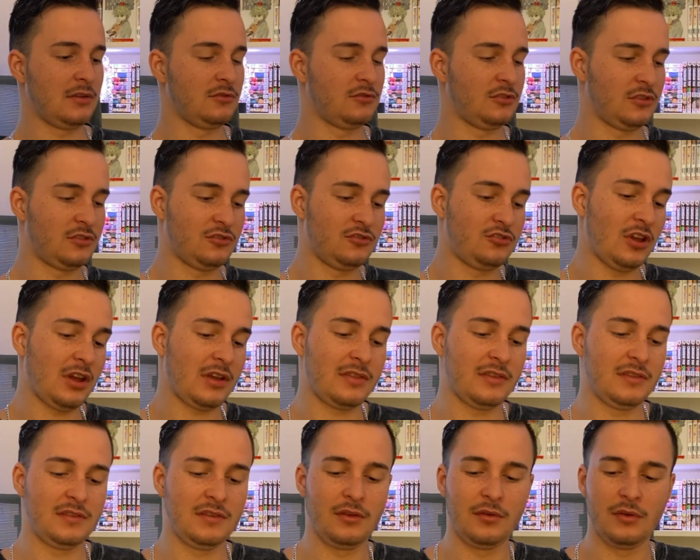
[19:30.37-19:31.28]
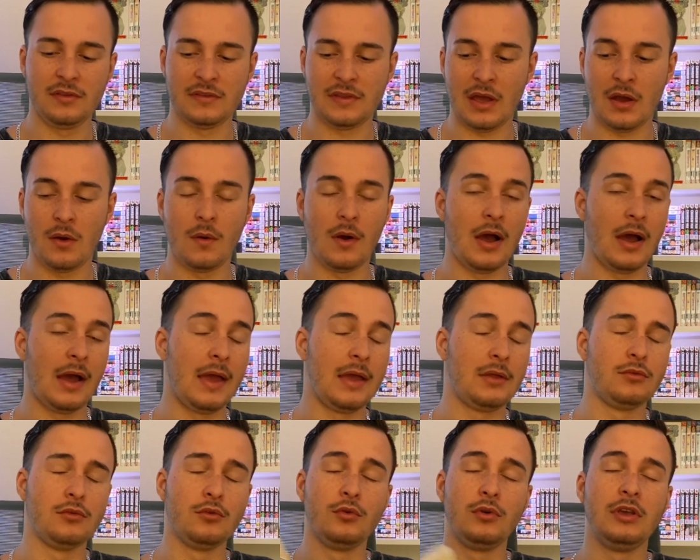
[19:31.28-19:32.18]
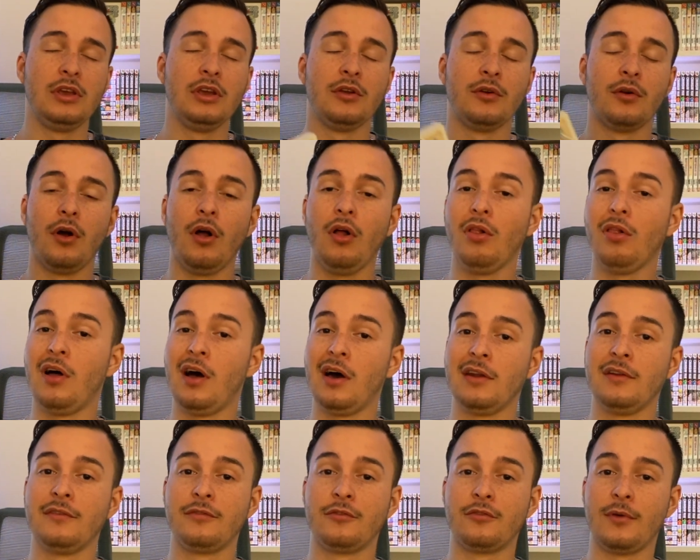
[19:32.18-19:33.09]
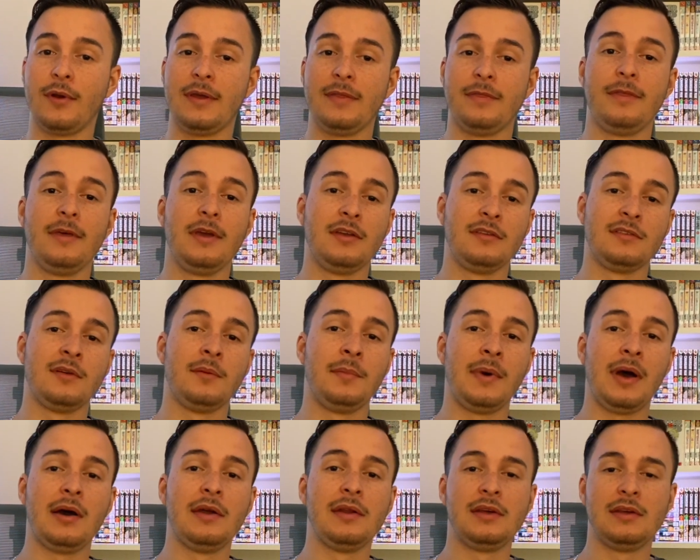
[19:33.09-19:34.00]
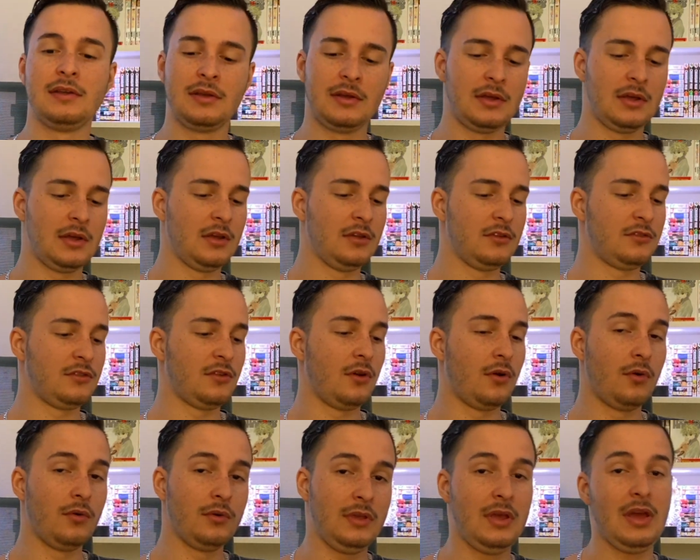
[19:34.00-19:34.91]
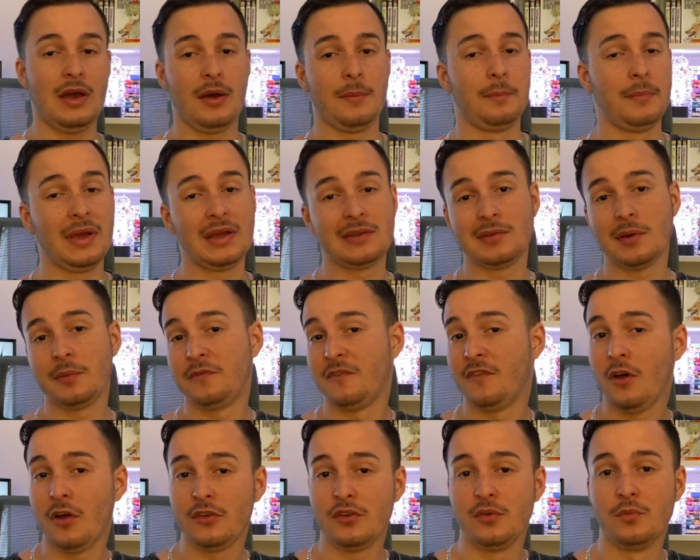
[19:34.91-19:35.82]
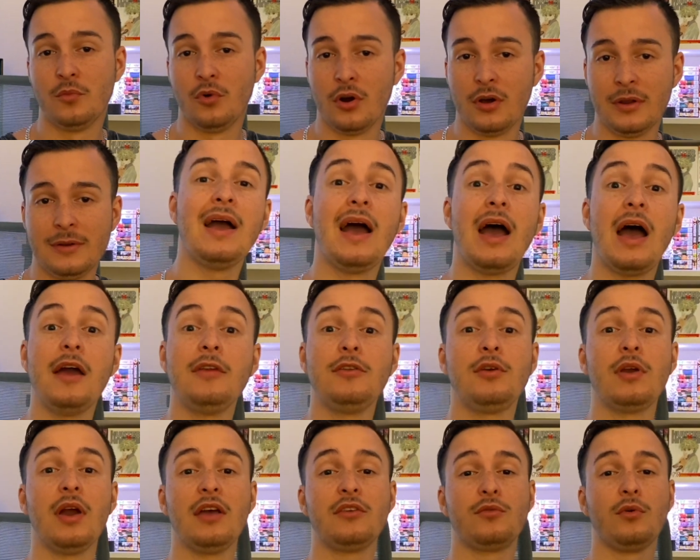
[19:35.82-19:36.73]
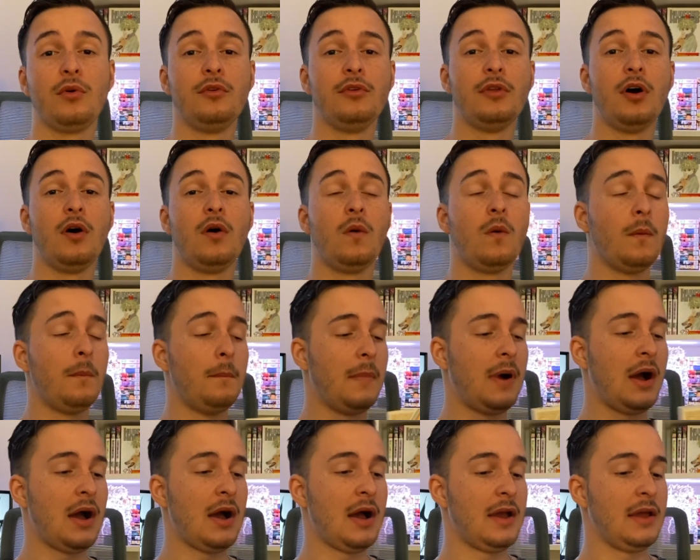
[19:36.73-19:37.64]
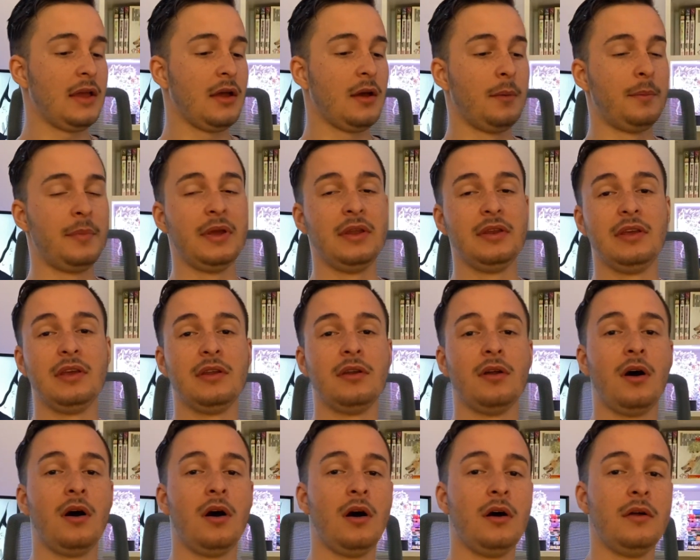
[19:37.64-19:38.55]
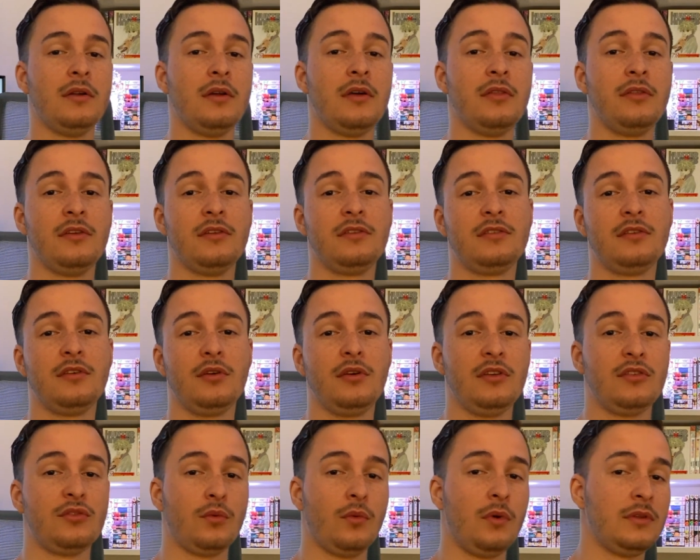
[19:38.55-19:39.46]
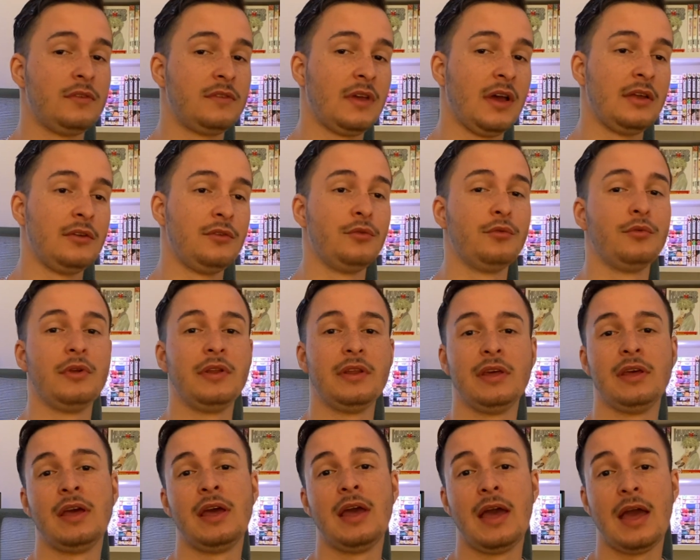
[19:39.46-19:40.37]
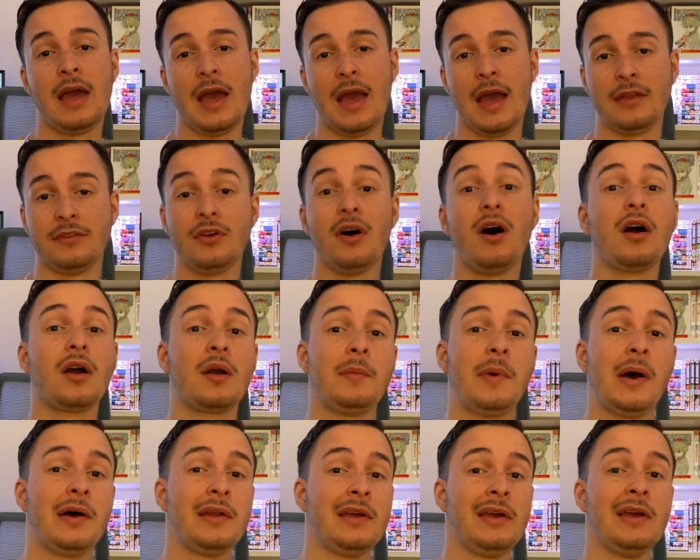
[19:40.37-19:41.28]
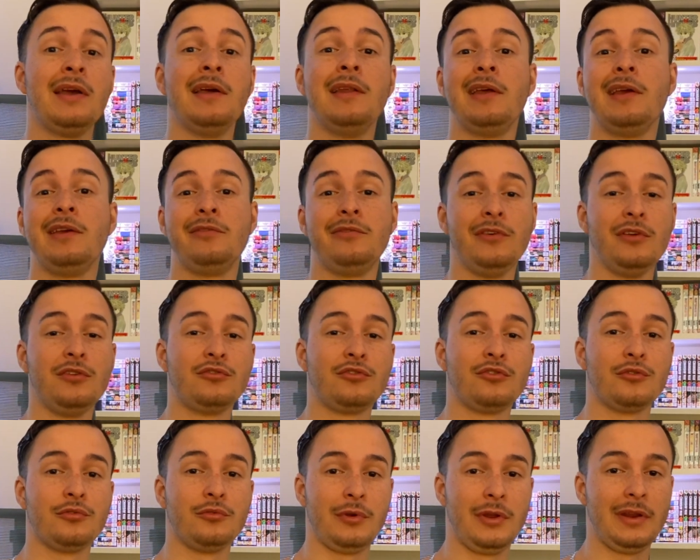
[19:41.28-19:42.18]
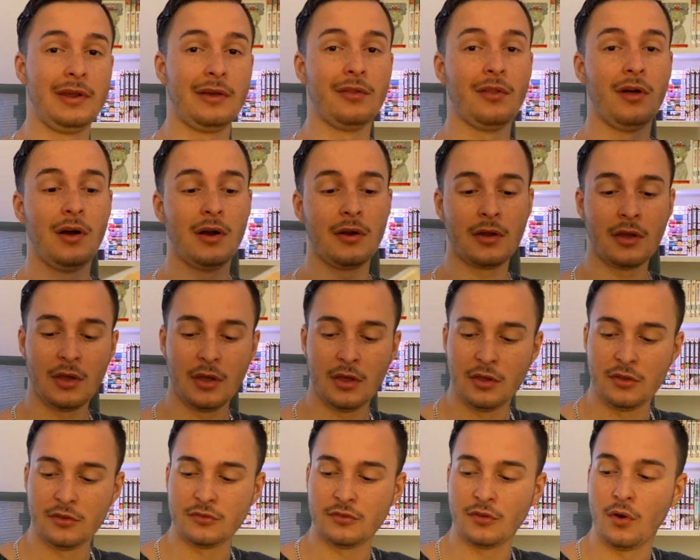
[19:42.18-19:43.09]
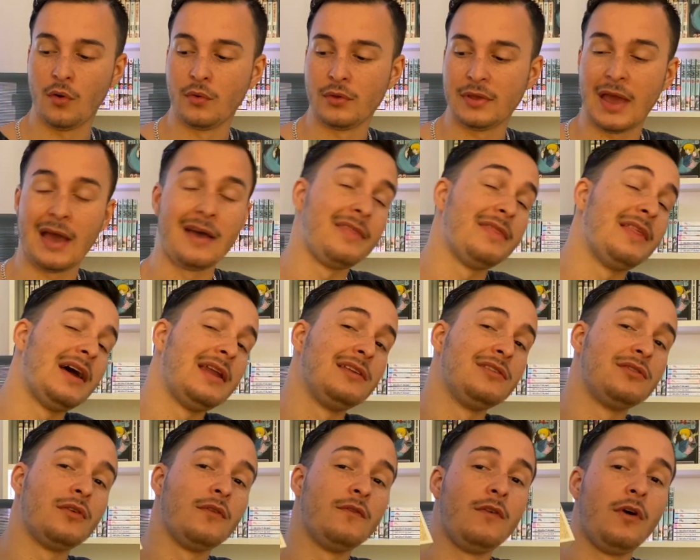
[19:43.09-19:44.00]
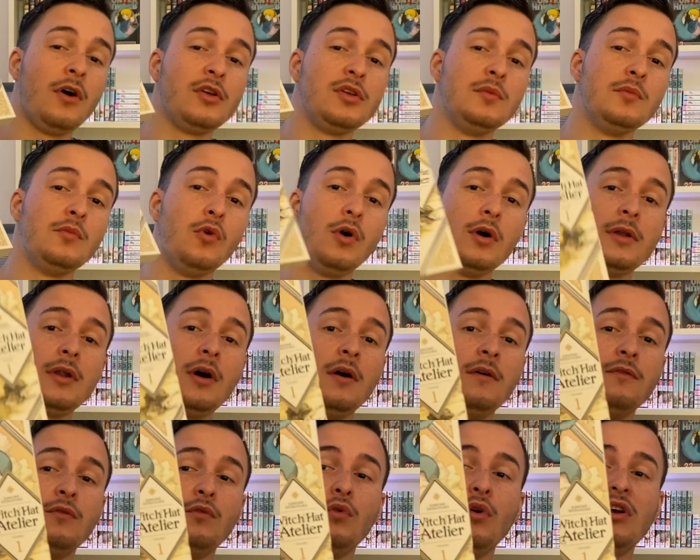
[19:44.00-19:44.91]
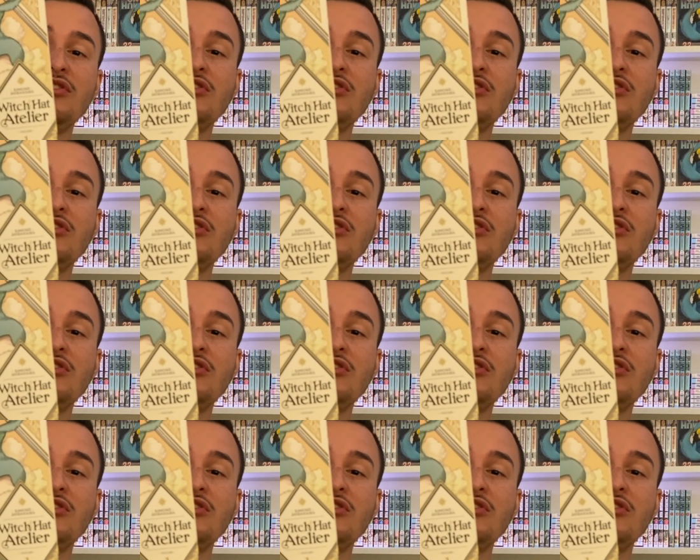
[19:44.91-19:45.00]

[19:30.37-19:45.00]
just check the series out. I do hear a lot of great things about it. So yeah, picked up volume 1, and you guys will know my opinion on this series once I do read it and talk about it in a future reading log. So yeah, that is volume 1 of Witch